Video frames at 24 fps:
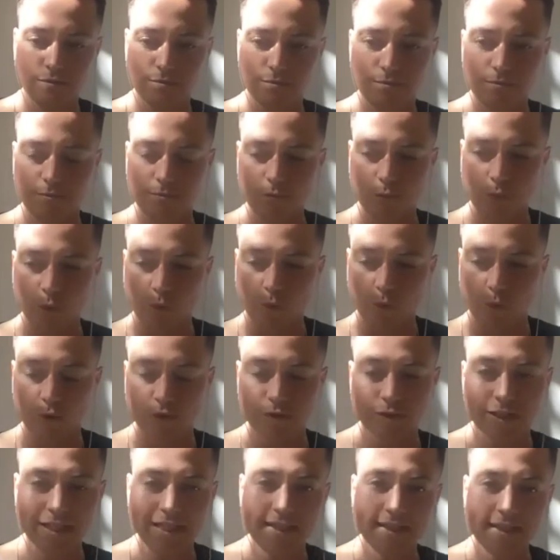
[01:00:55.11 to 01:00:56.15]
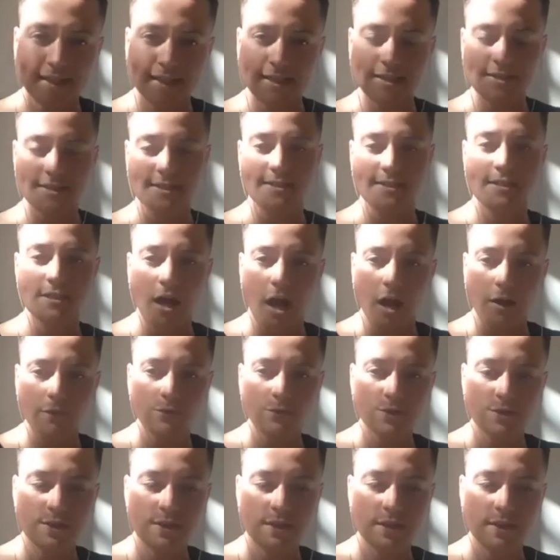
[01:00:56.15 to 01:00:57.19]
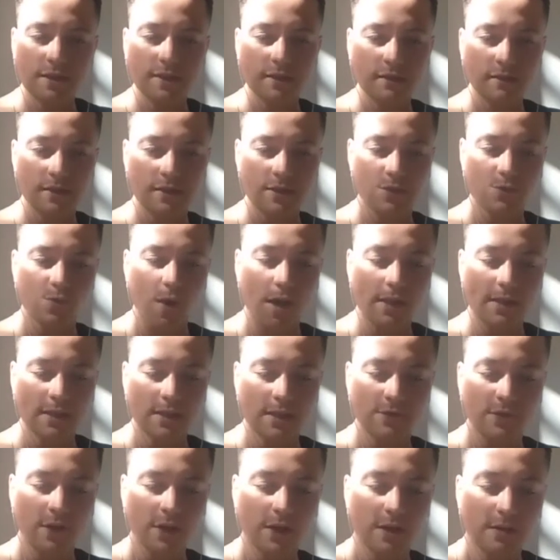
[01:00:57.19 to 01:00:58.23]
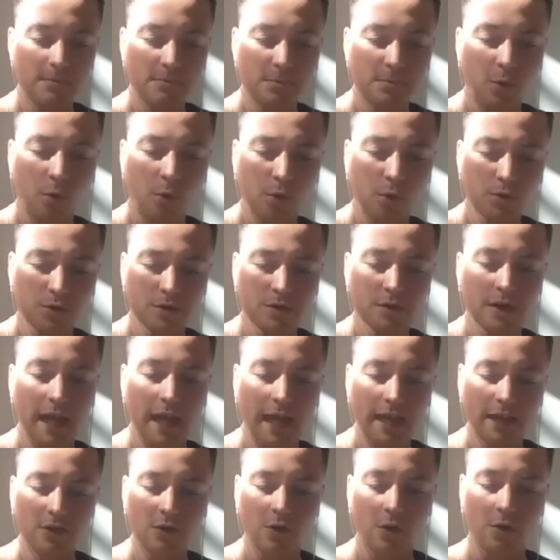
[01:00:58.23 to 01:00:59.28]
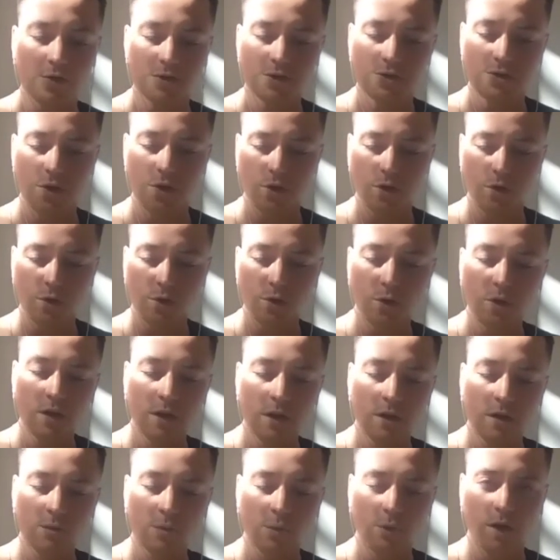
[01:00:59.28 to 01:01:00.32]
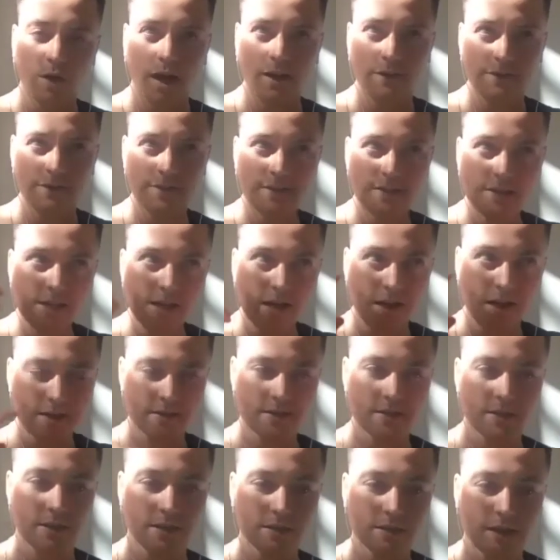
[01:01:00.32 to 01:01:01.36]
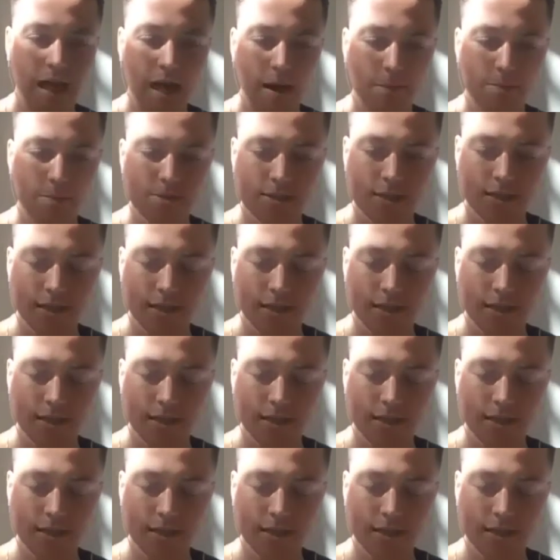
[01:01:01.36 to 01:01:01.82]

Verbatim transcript: we're leaning into sovereignty in this way that's very important. And also where I see us collapsing